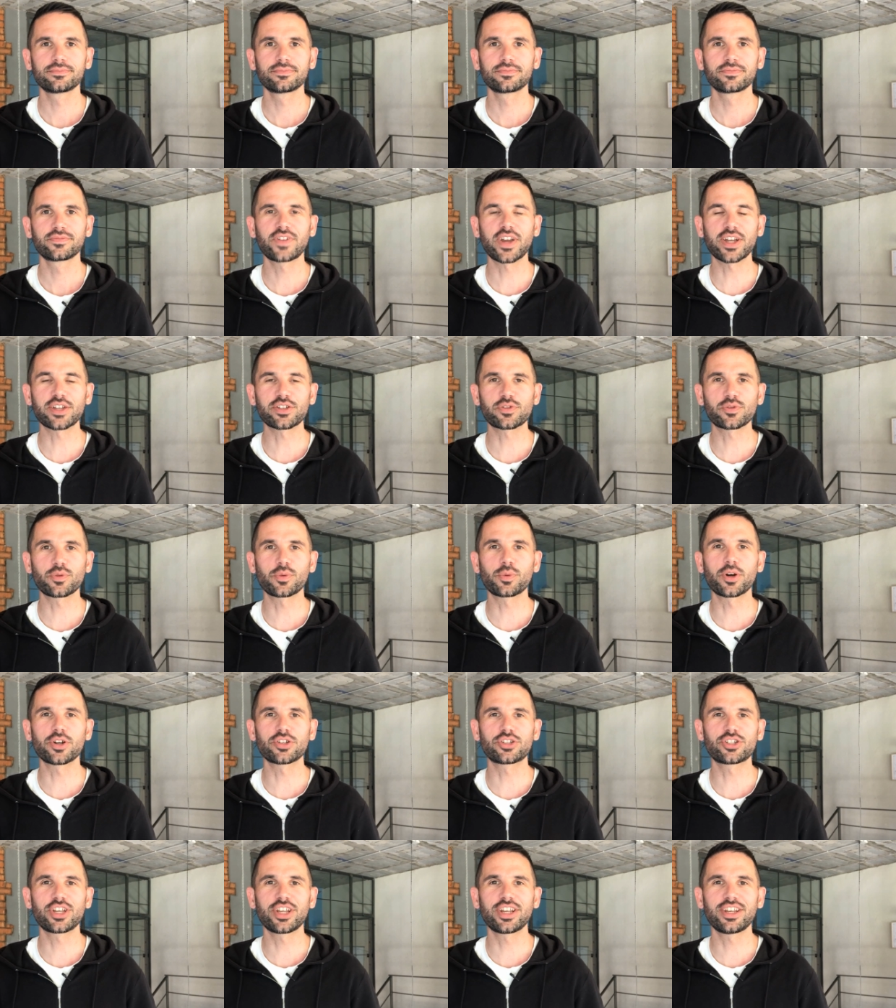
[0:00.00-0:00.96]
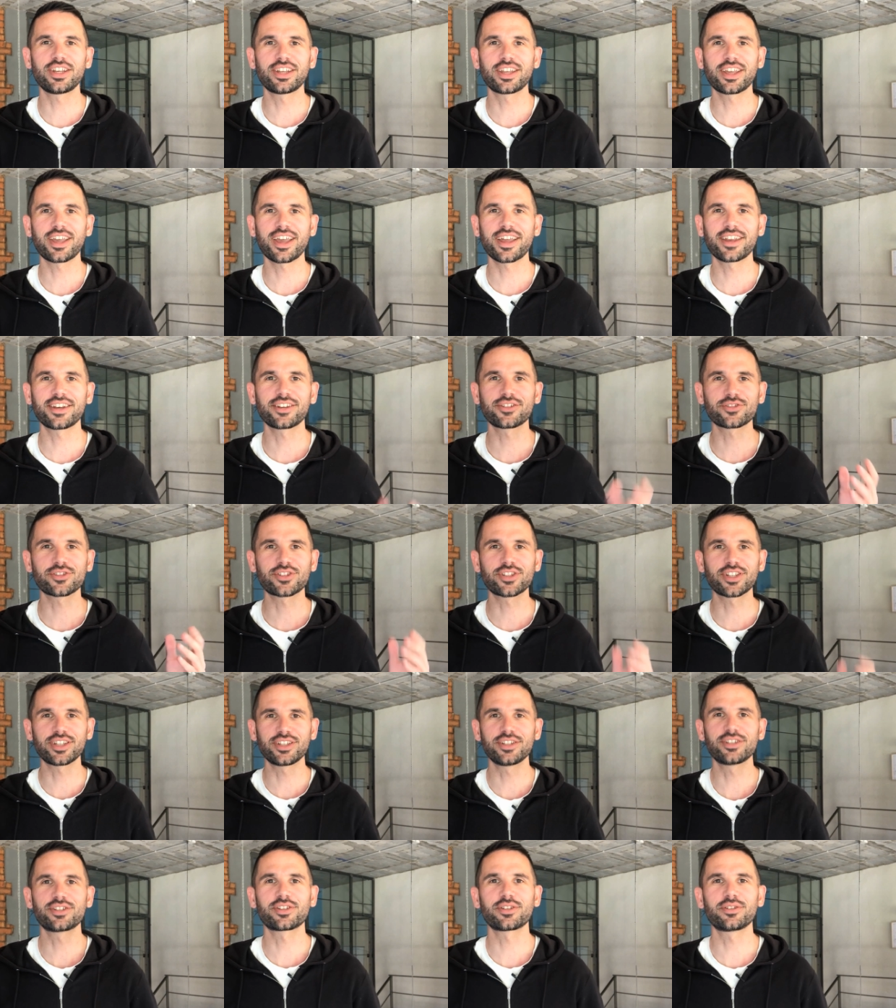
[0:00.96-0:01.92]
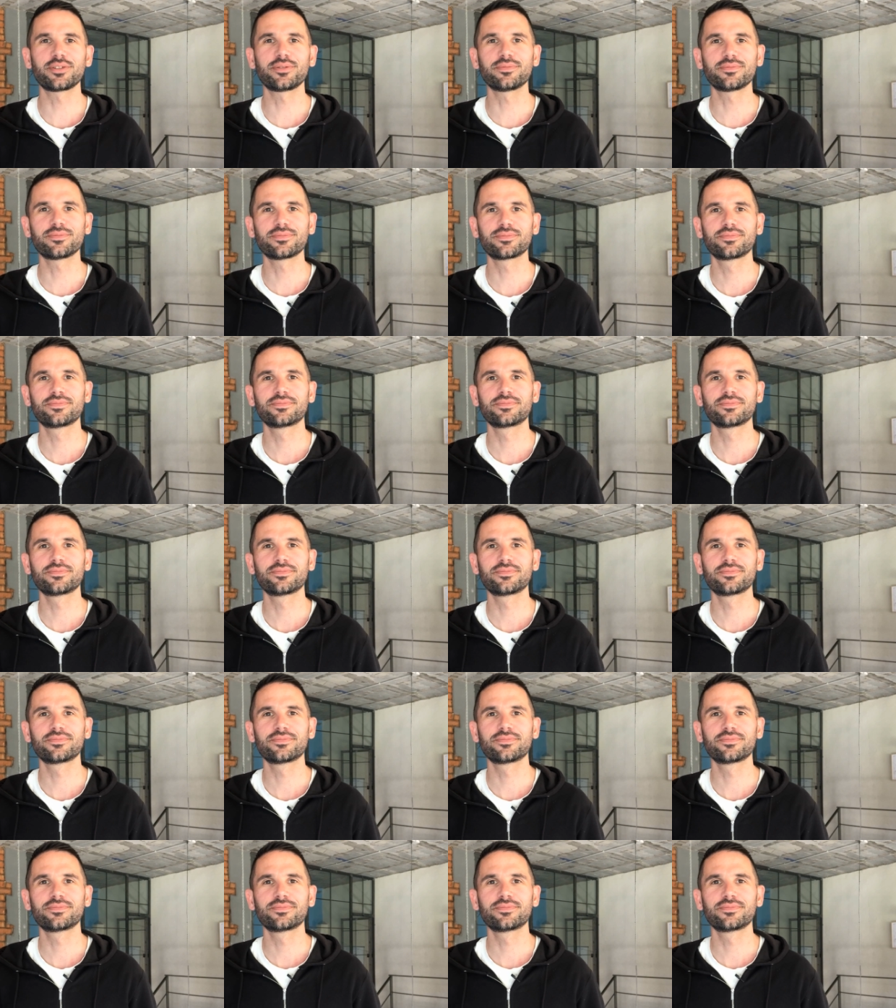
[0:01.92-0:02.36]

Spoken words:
Thanks for watching, and I'll see you soon.